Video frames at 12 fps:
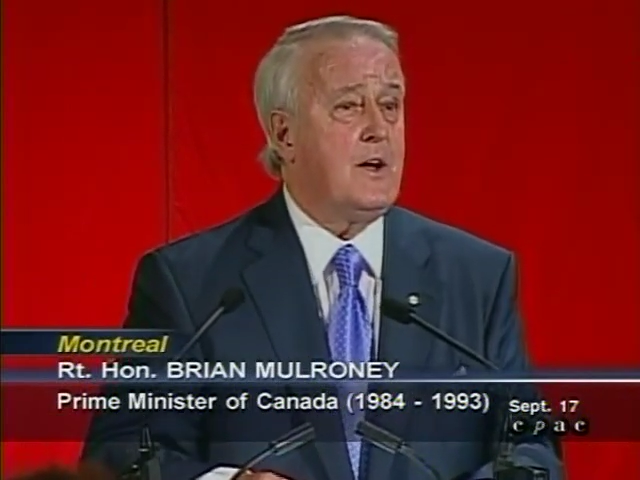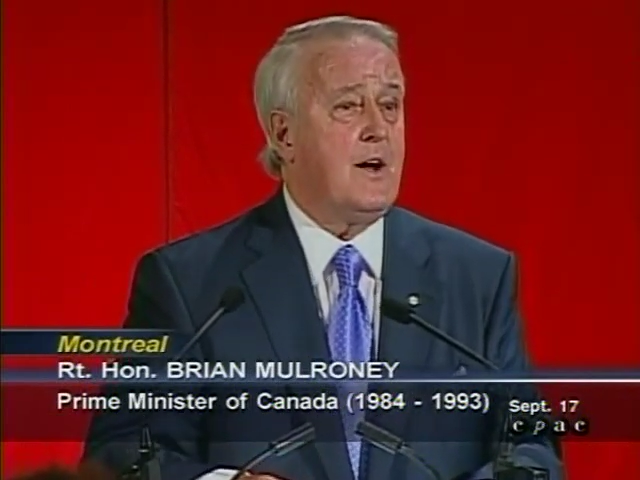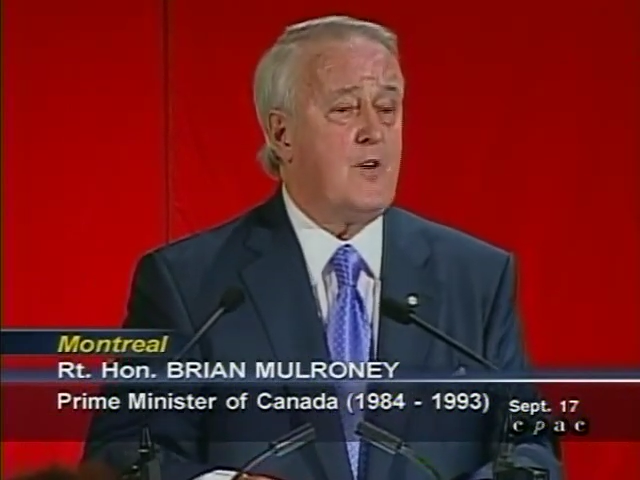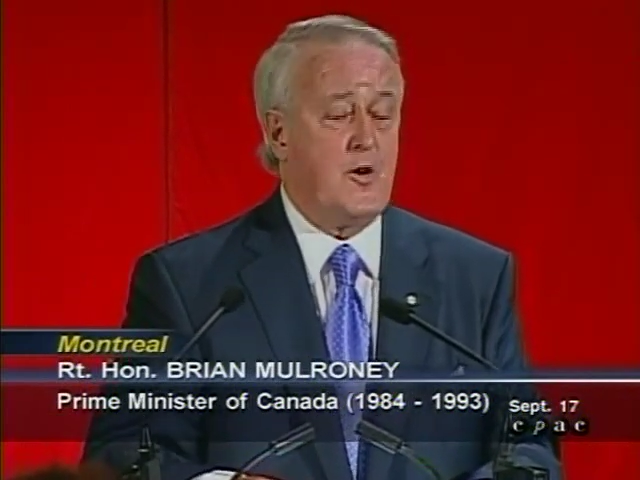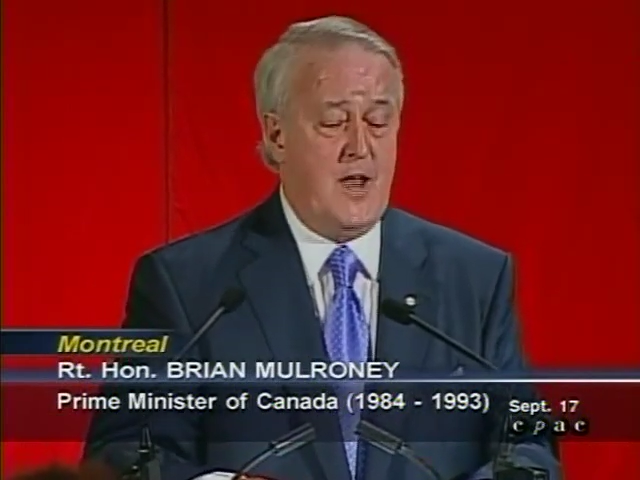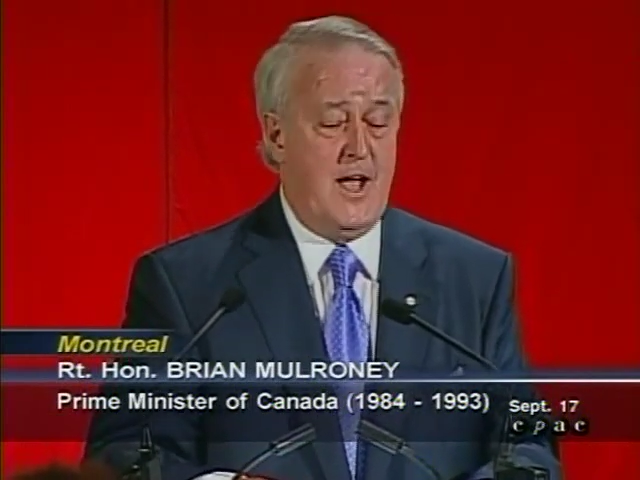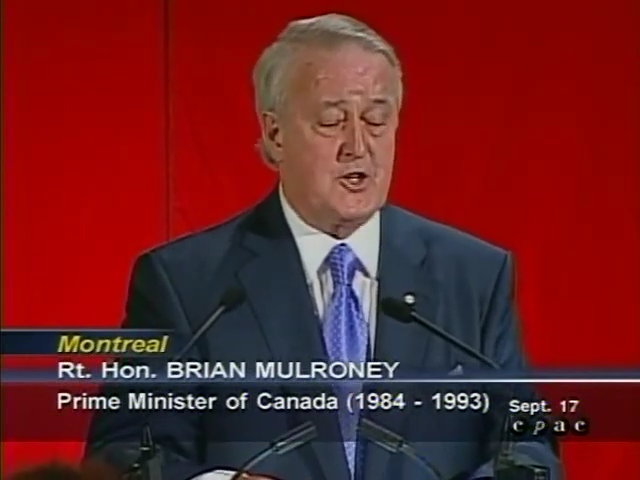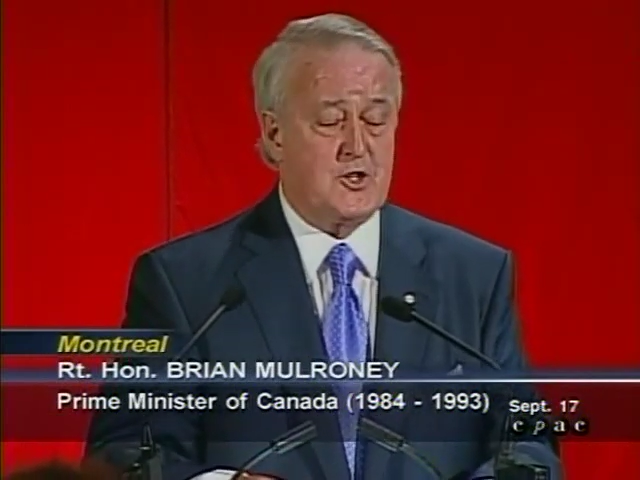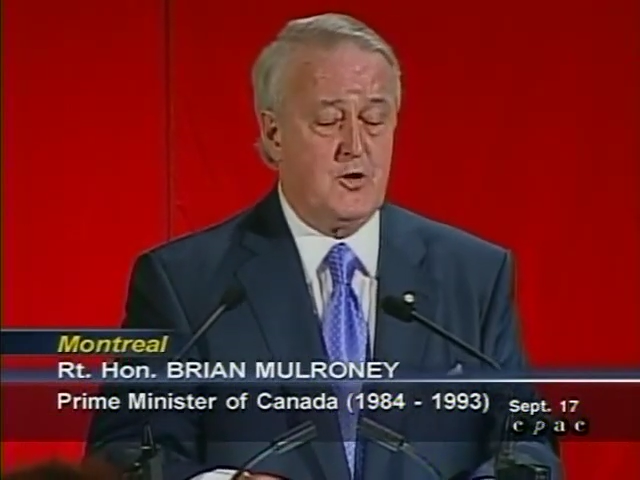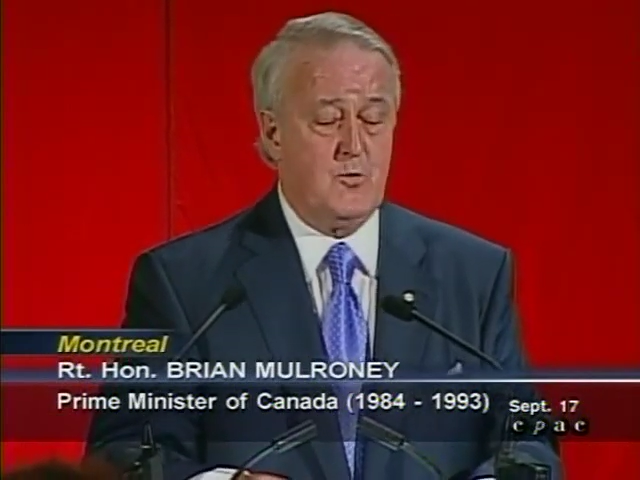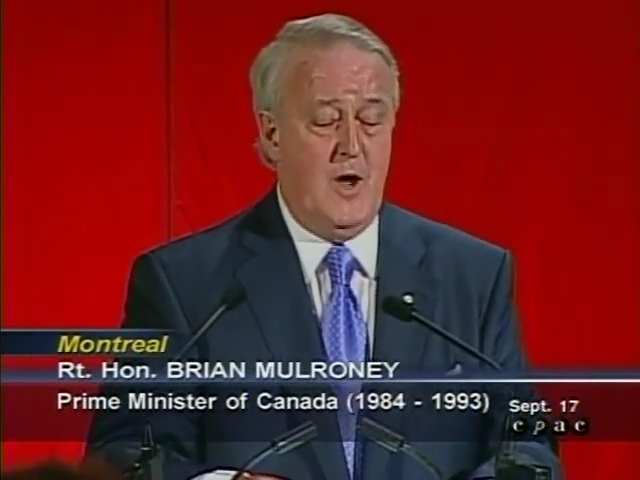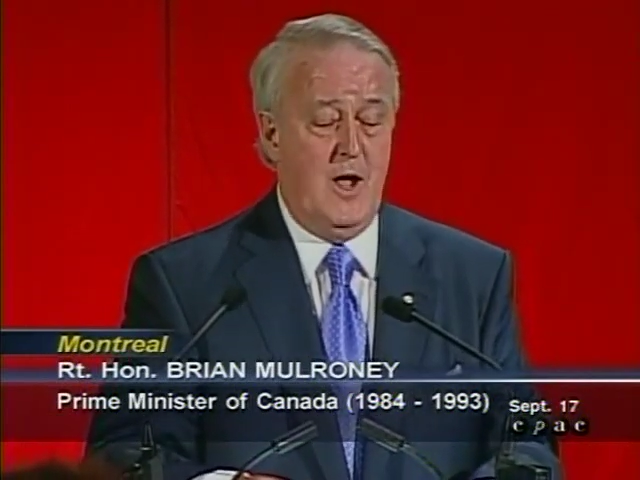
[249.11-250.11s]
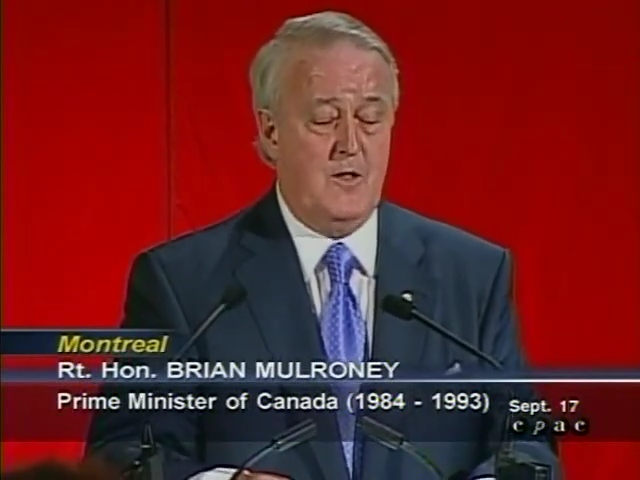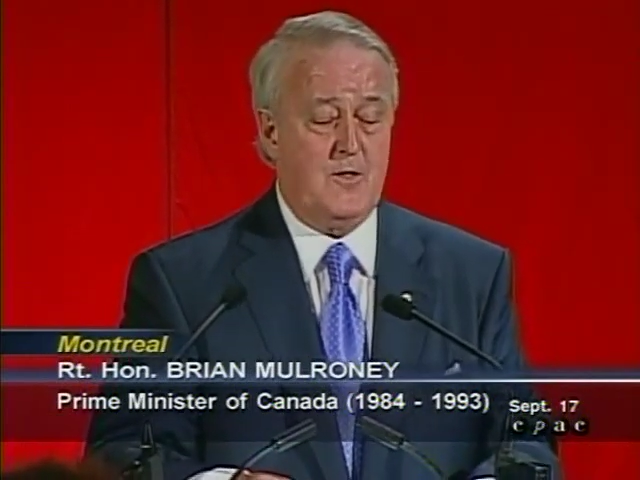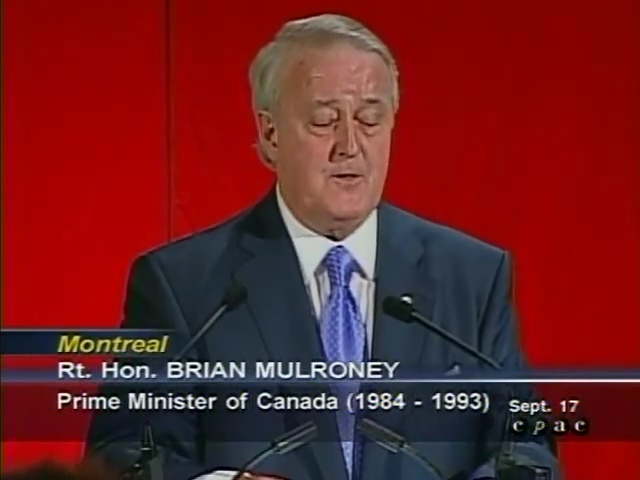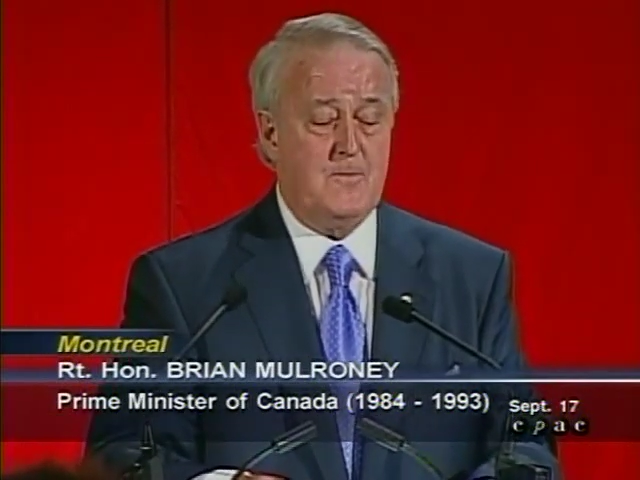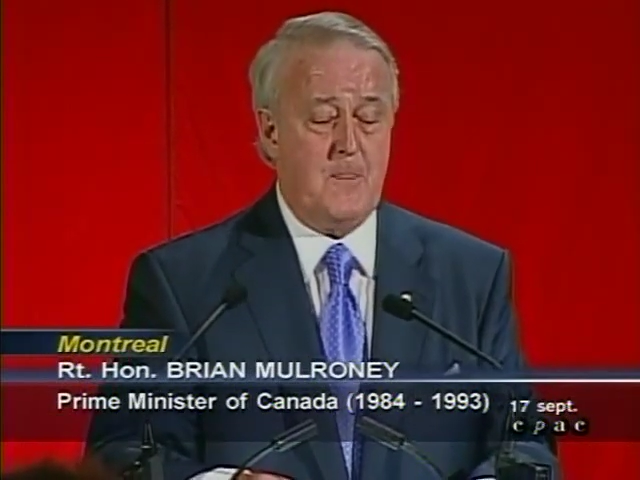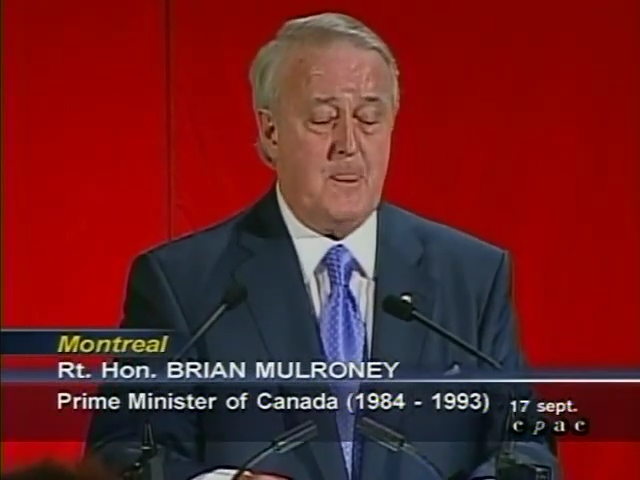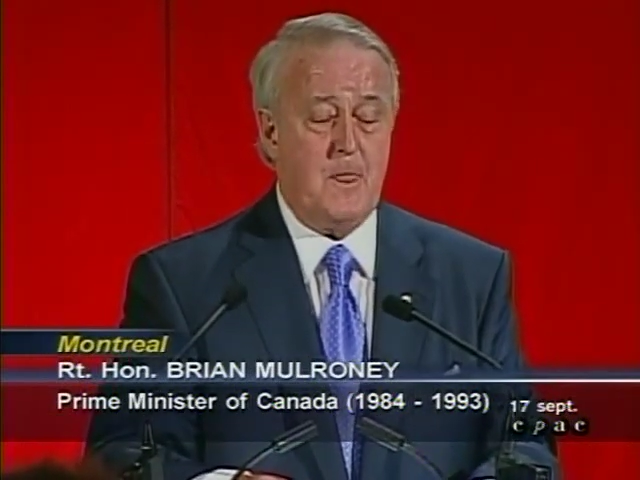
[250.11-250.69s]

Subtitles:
of our national wealth.